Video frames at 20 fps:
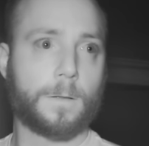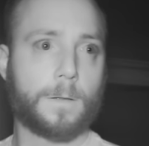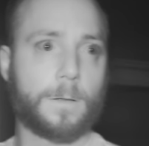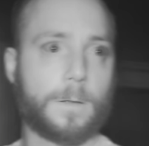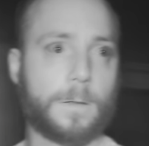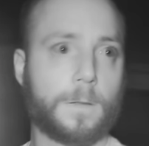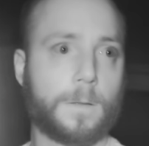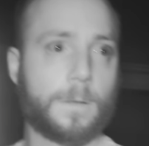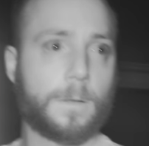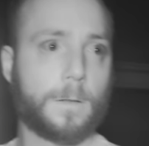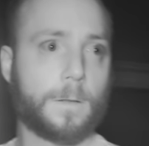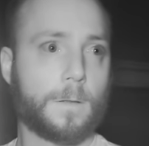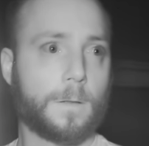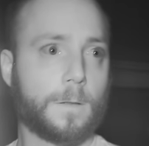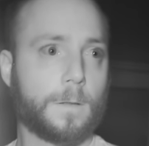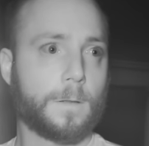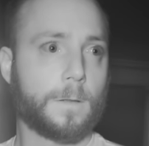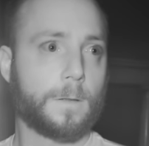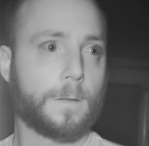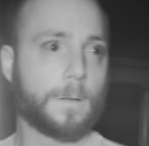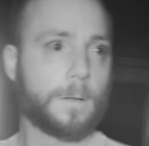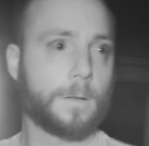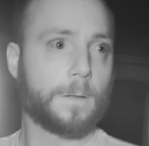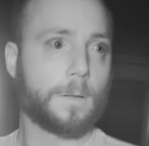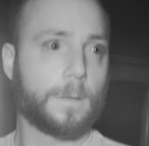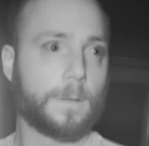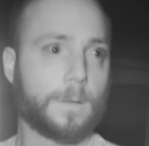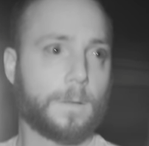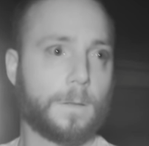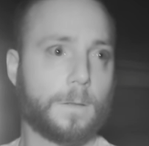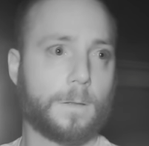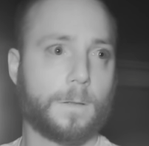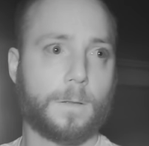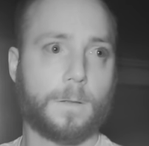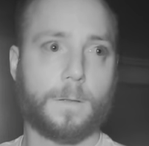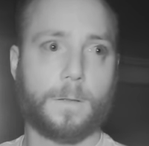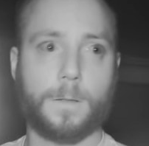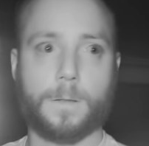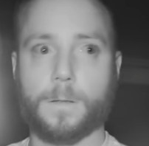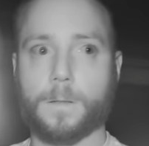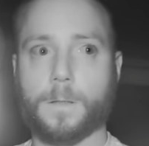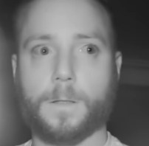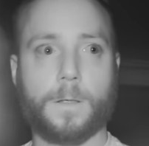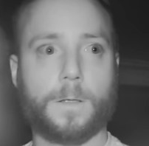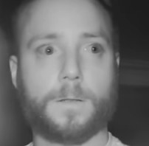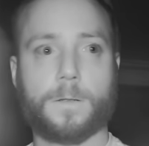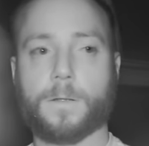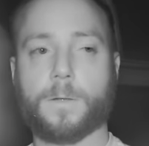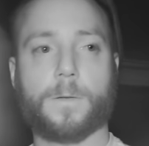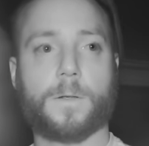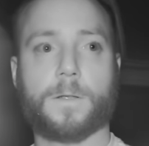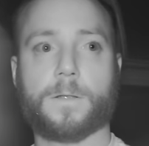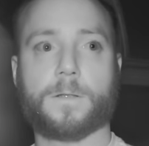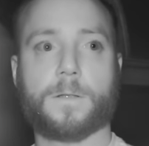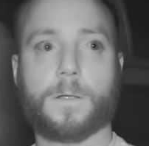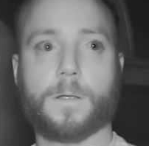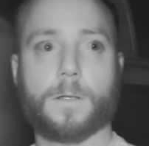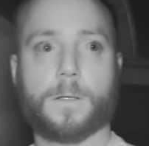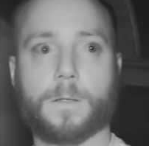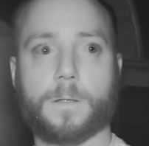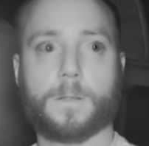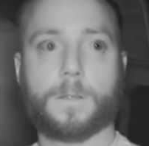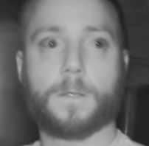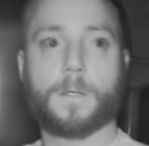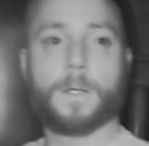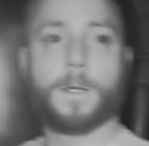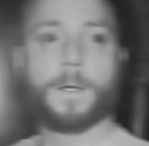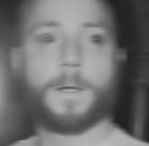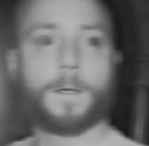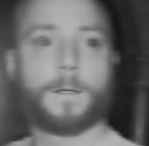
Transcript: Like, I went from like here to here. And that's all I saw. What'd you see?